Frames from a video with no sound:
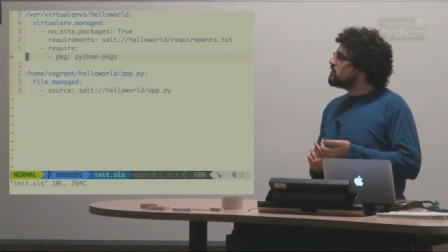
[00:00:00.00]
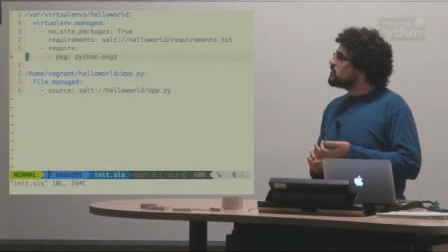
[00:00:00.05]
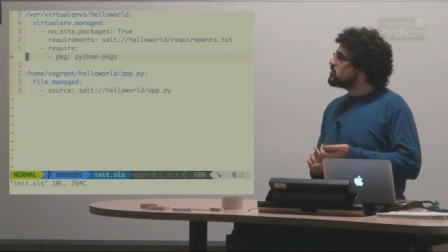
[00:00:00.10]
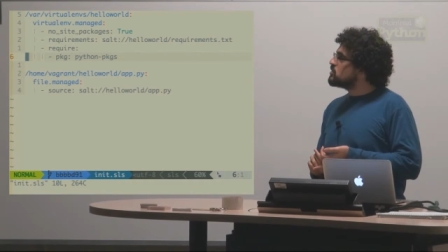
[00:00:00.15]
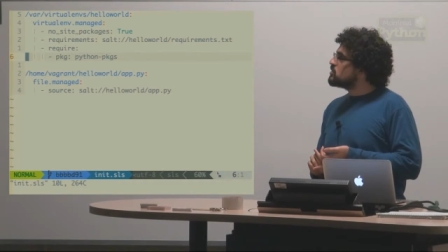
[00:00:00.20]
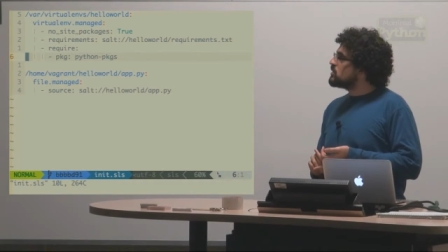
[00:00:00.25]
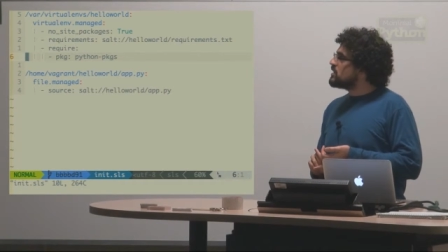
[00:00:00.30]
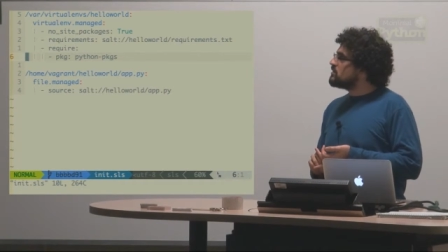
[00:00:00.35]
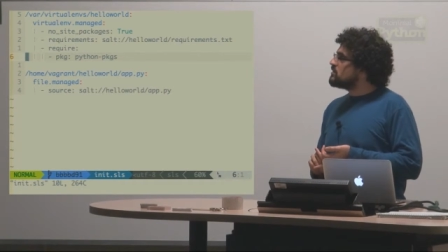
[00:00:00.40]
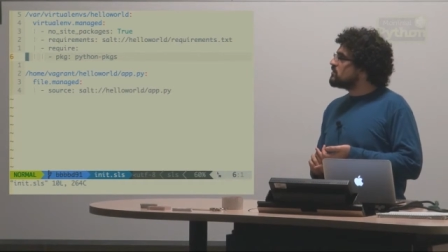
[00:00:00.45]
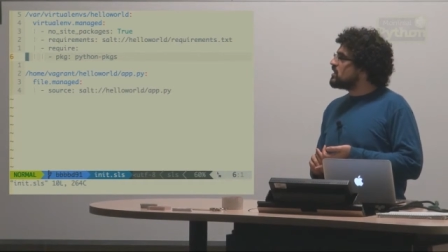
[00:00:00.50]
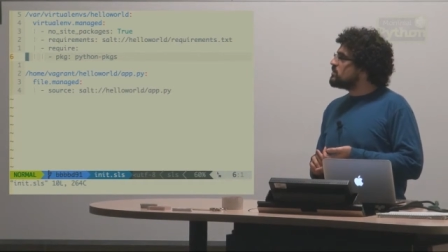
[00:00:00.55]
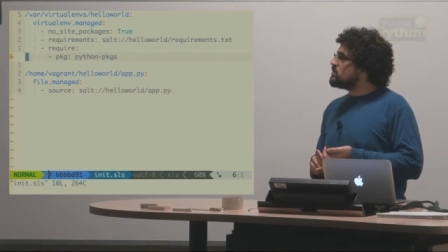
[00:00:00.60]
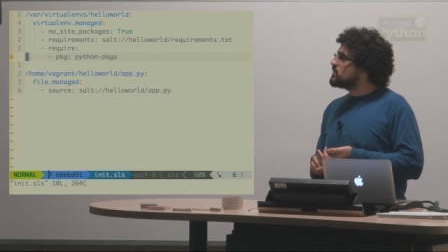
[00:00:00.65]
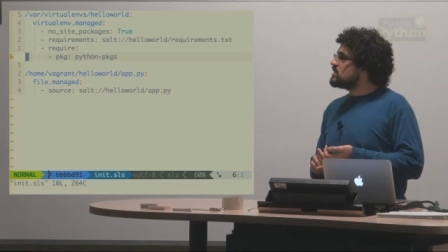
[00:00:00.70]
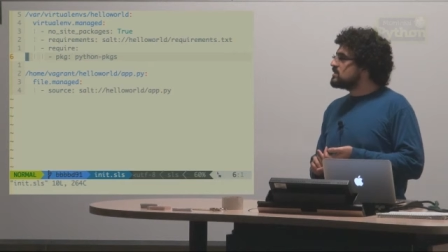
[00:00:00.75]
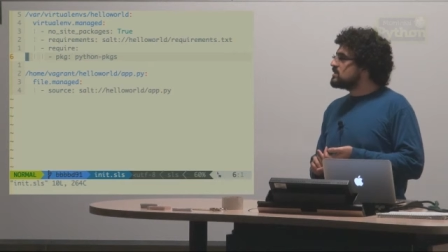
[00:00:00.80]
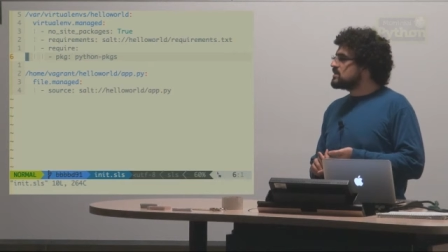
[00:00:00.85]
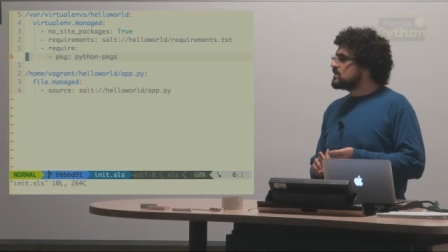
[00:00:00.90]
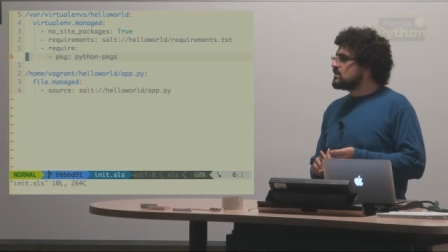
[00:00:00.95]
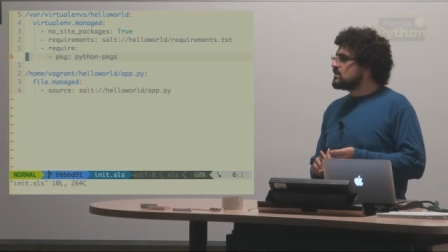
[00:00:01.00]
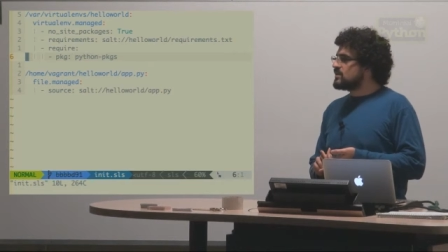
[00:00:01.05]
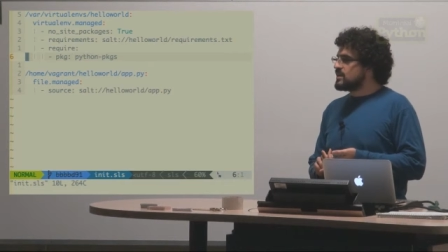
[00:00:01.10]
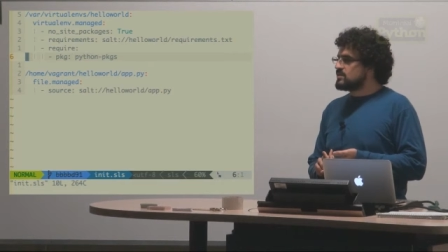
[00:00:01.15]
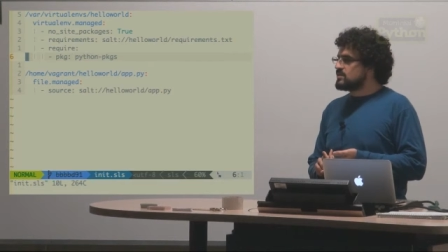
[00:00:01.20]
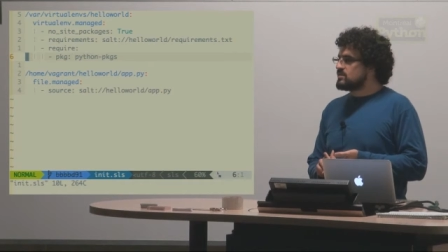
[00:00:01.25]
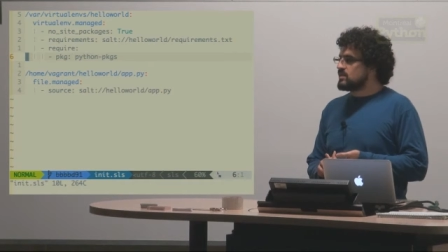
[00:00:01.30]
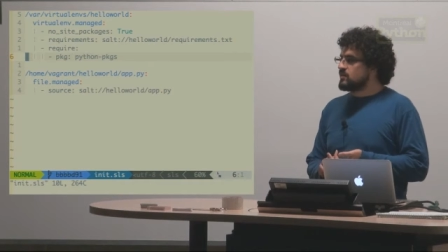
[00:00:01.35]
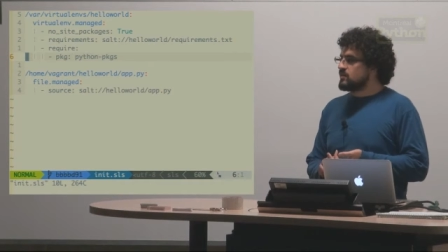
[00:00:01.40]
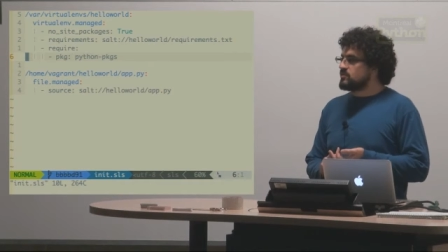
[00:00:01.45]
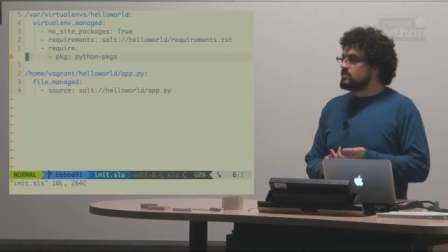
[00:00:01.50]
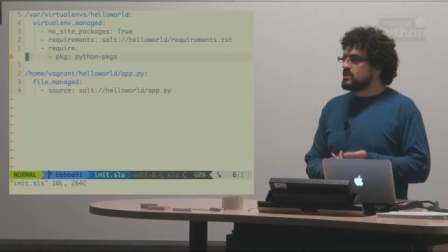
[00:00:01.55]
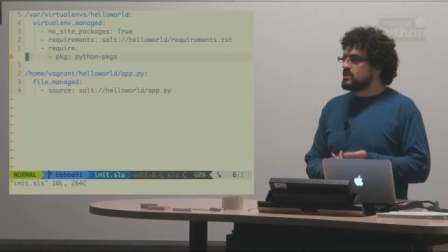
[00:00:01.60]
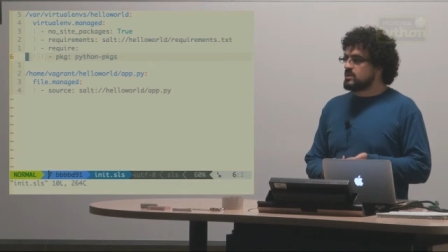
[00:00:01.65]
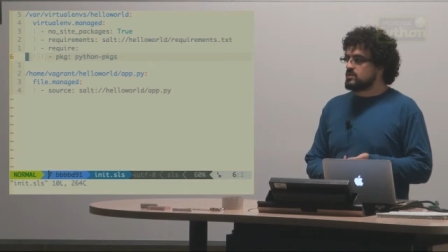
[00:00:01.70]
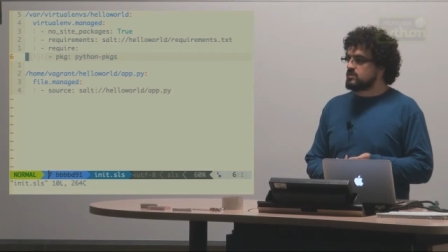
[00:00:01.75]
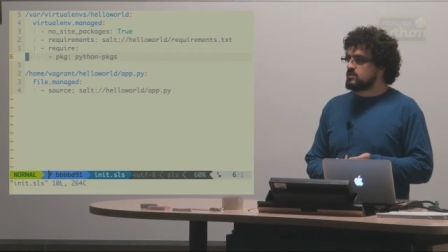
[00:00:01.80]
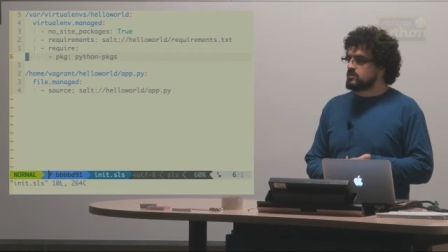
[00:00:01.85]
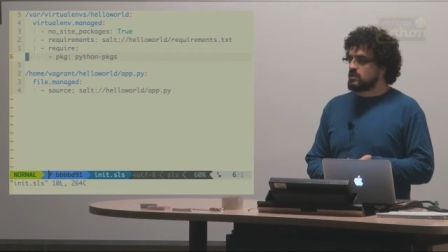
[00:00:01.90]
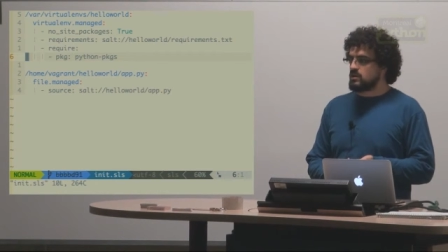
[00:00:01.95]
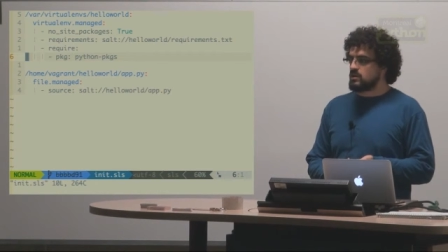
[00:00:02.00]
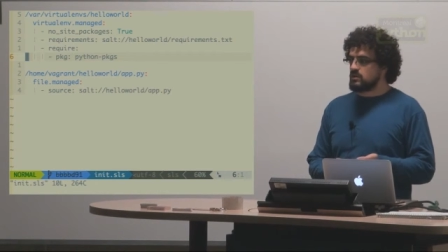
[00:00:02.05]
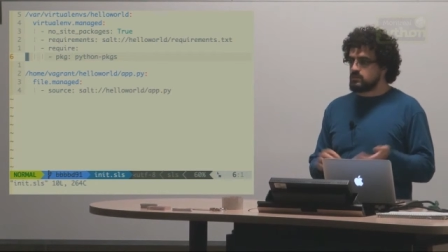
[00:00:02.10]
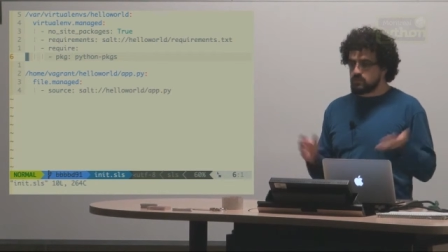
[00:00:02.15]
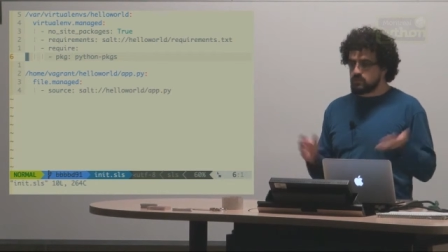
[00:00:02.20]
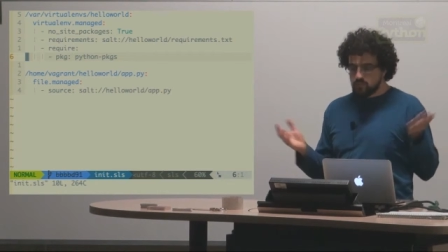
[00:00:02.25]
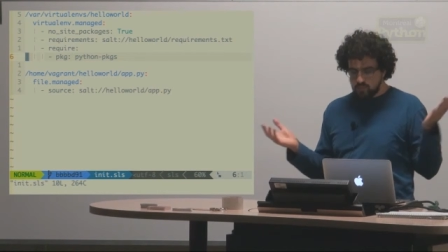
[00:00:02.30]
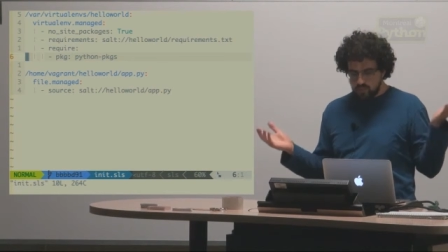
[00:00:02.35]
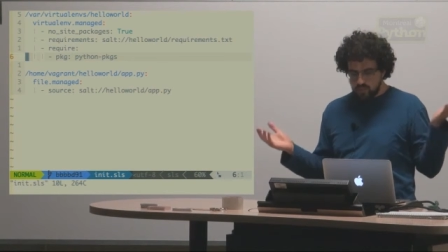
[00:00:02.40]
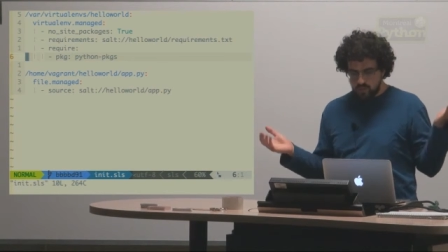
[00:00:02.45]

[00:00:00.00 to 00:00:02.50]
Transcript: virtual env up until that stuff's been installed.